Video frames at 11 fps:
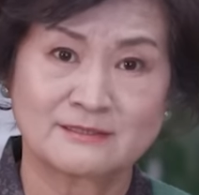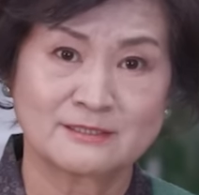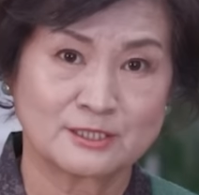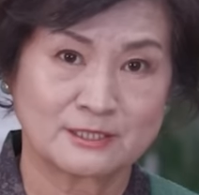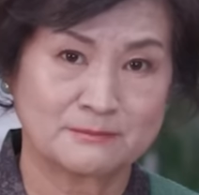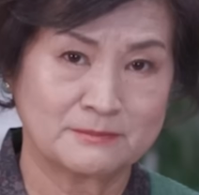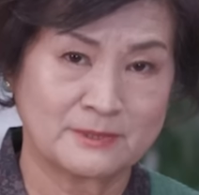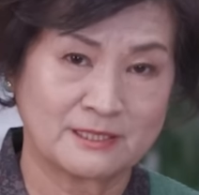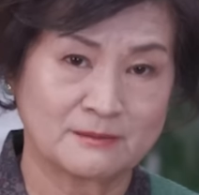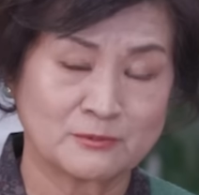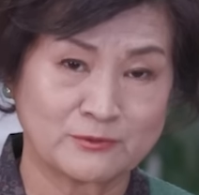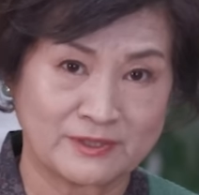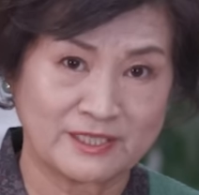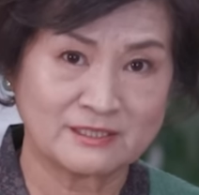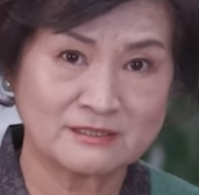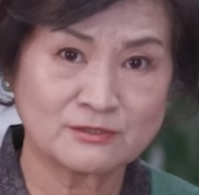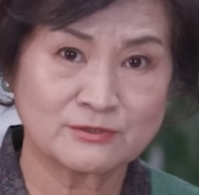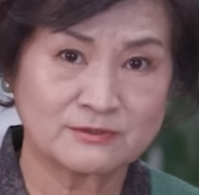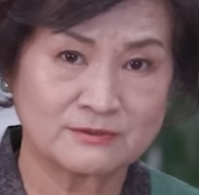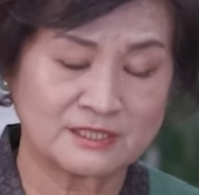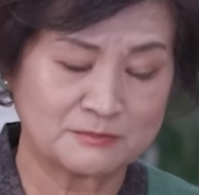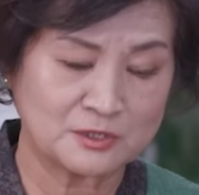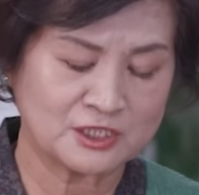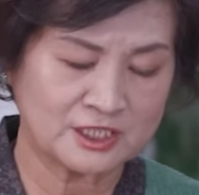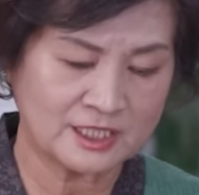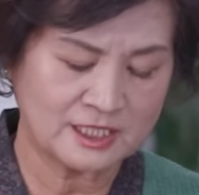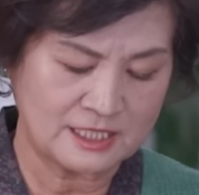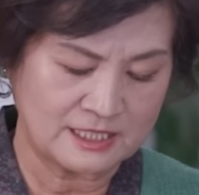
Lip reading: some grain to kimchi,